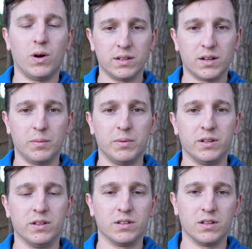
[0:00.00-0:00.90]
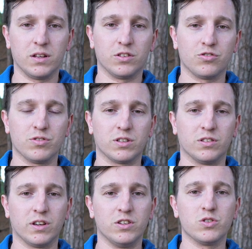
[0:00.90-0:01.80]
wild camping in the Lake District
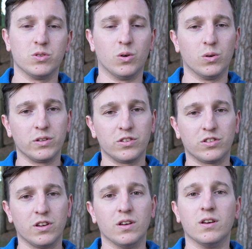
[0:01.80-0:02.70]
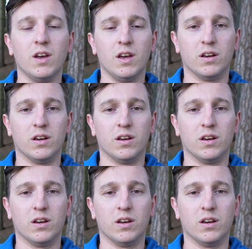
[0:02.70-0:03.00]
is that you should only stay